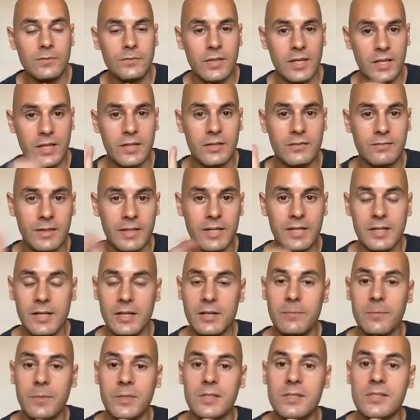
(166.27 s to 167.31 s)
they
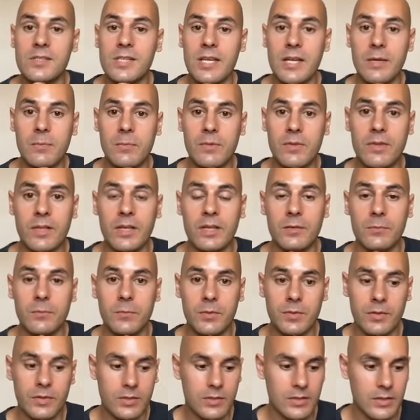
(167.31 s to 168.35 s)
kind of mean the same thing,
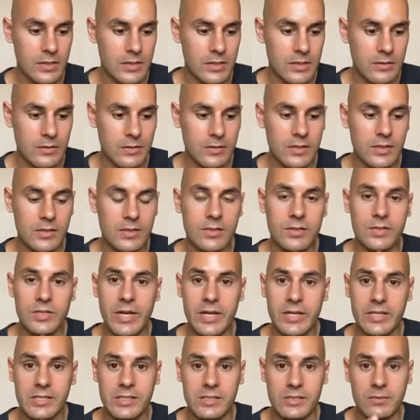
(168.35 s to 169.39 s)
but in the
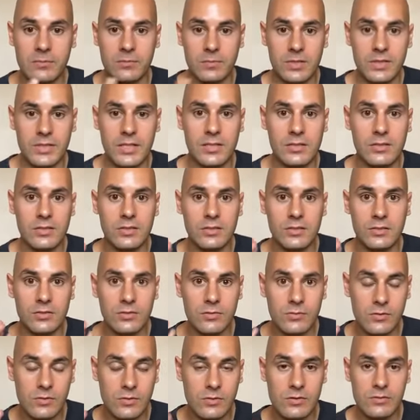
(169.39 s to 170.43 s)
check system we tend to
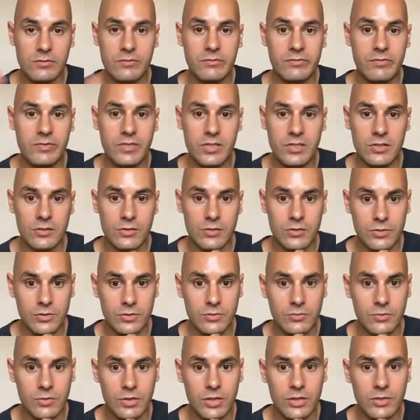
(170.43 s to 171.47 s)
use
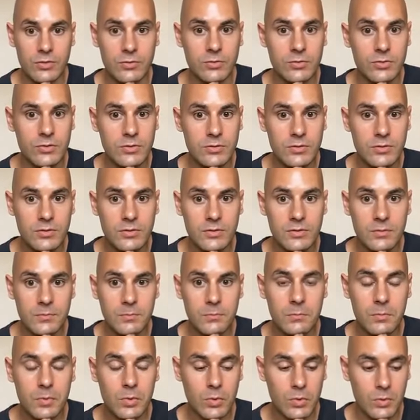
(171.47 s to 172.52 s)
physiological load
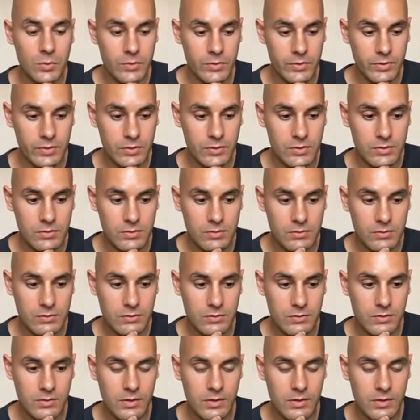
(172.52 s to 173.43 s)
more than